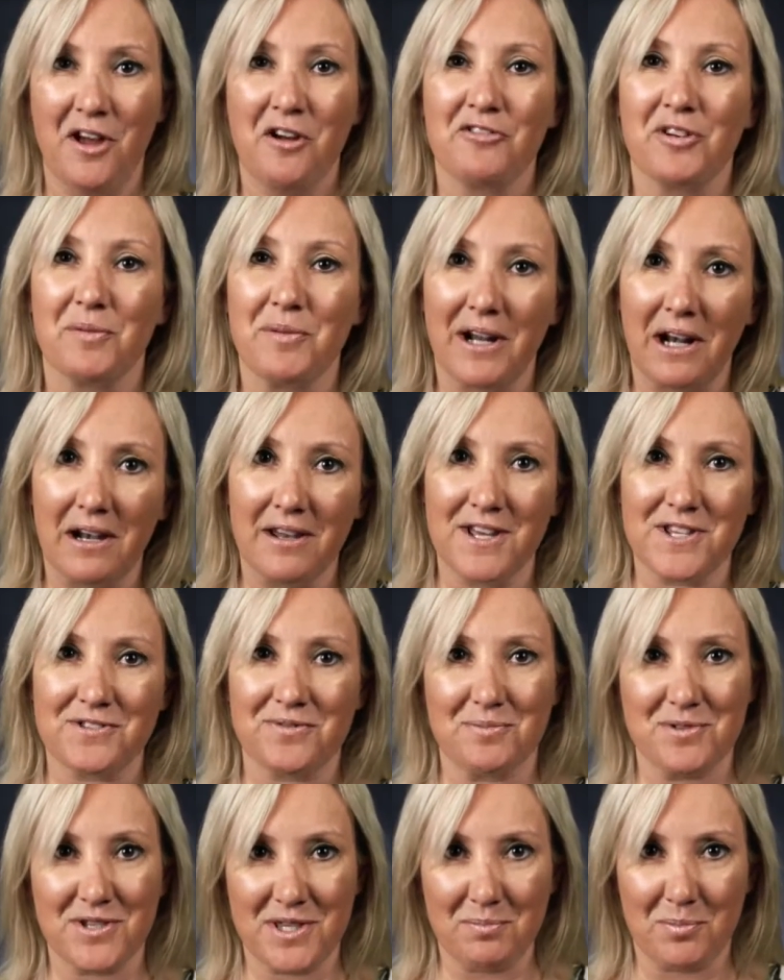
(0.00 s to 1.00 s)
From the
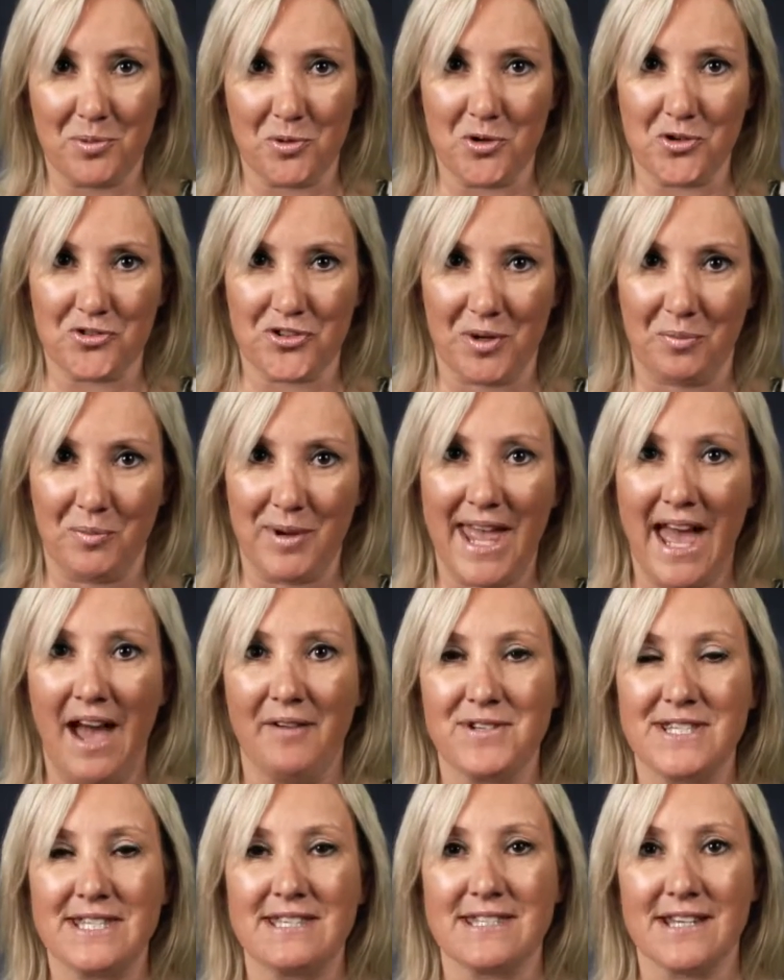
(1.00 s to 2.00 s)
classroom to the boardroom, we
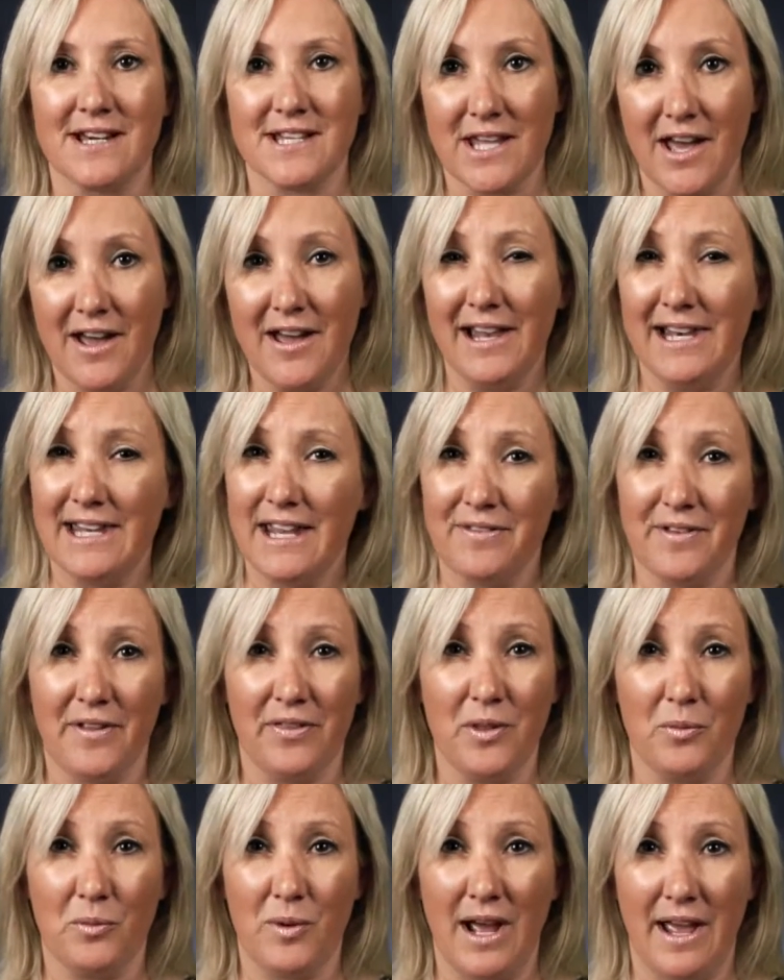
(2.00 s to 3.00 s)
have to start earlier
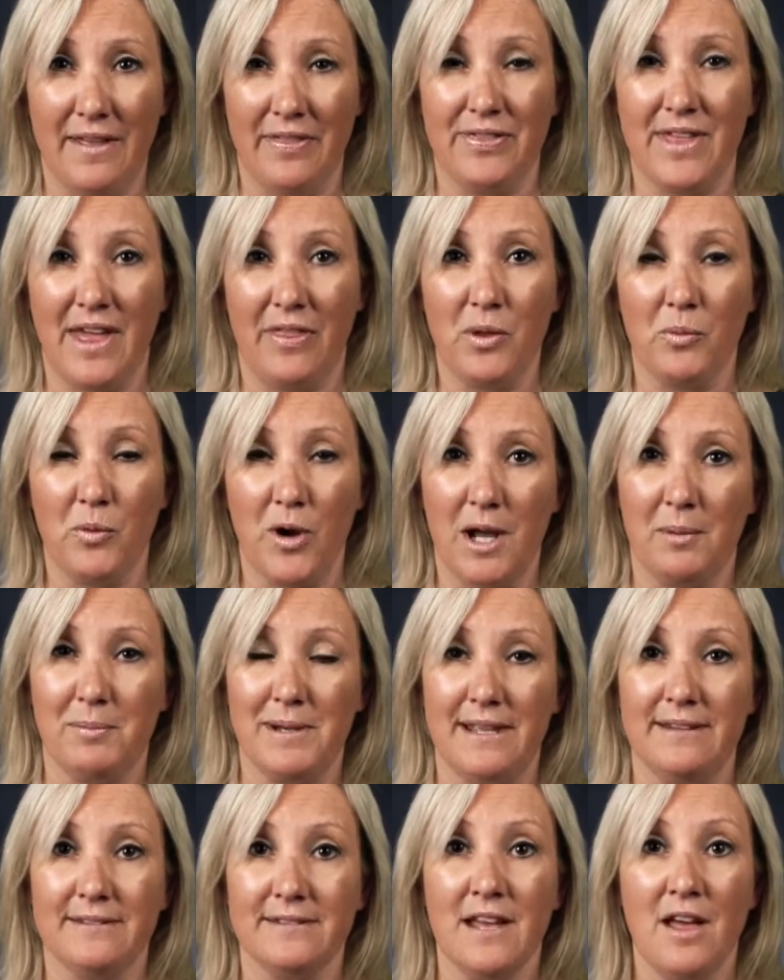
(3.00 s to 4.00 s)
than the
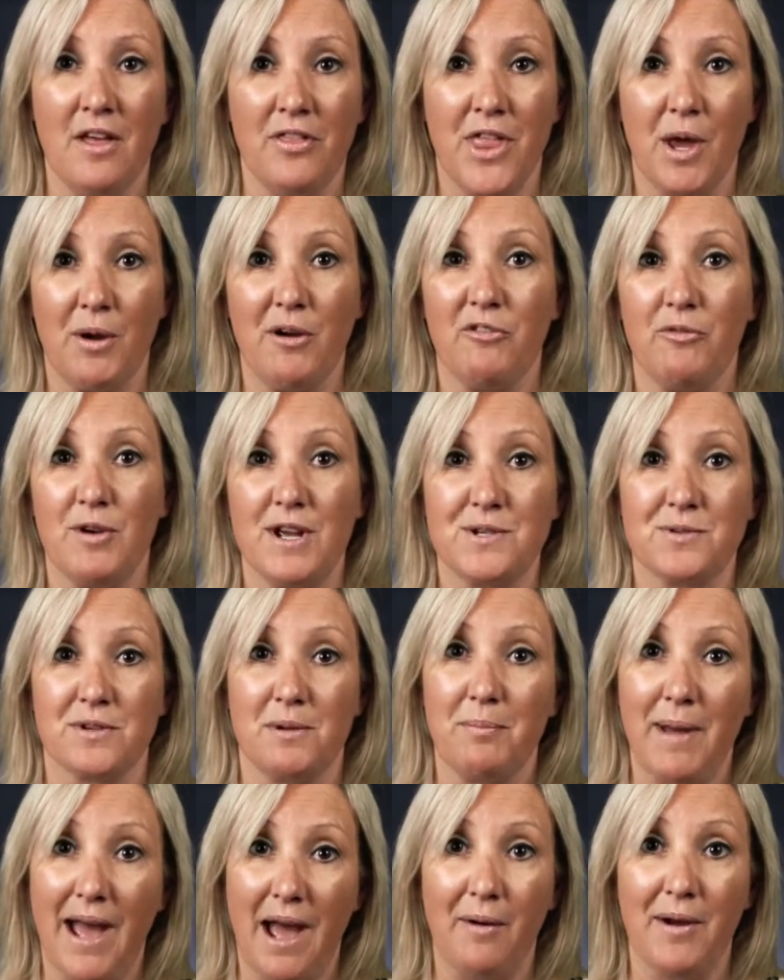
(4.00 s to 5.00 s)
workplace, though, if we're to
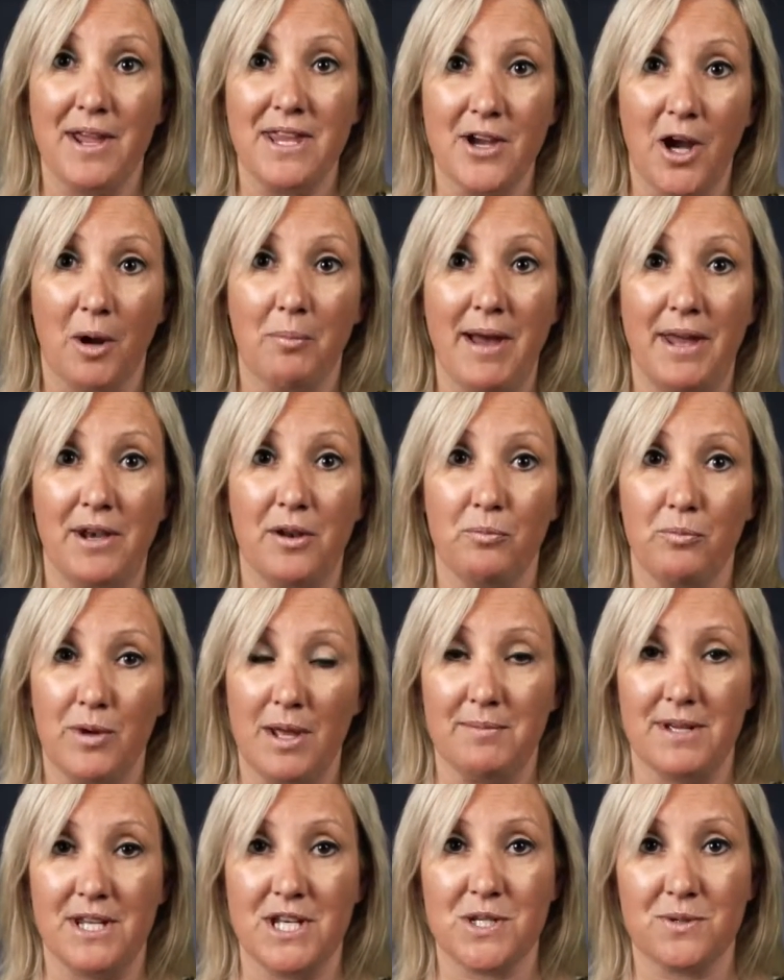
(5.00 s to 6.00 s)
empower young men and
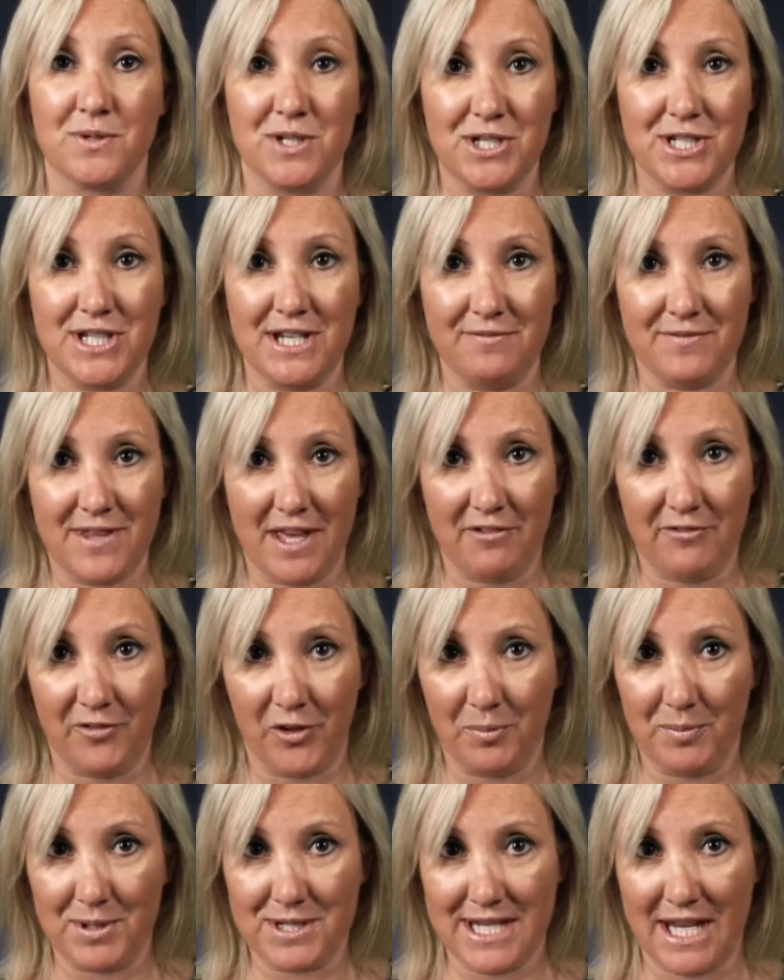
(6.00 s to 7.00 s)
women to achieve their
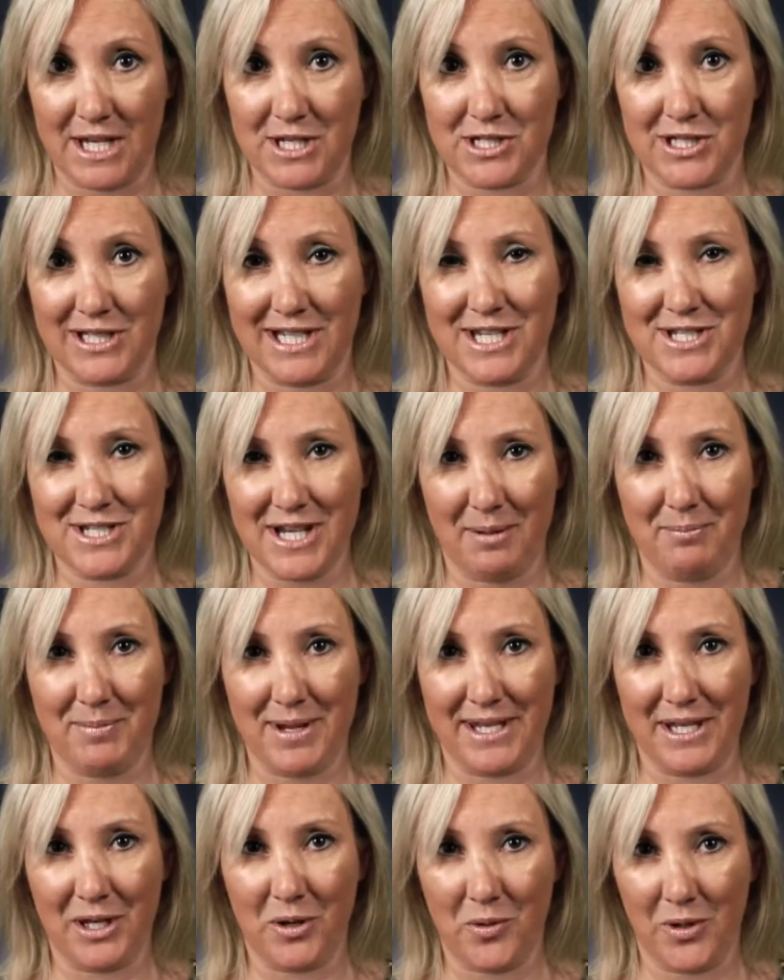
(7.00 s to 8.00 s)
full potential and
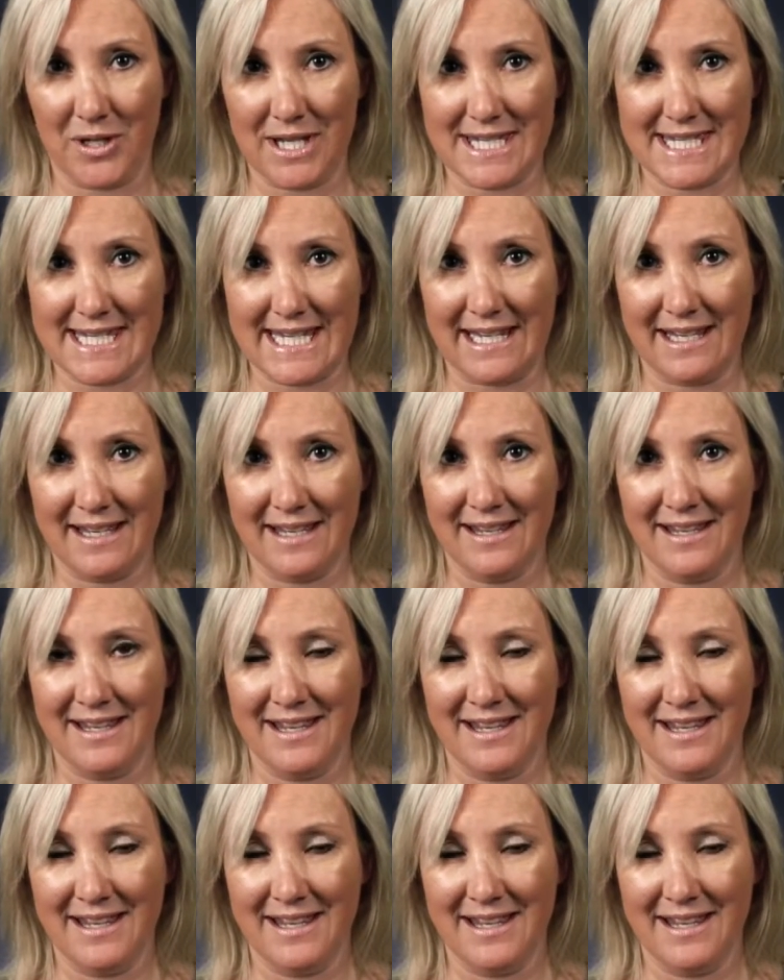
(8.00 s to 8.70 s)
champion equality.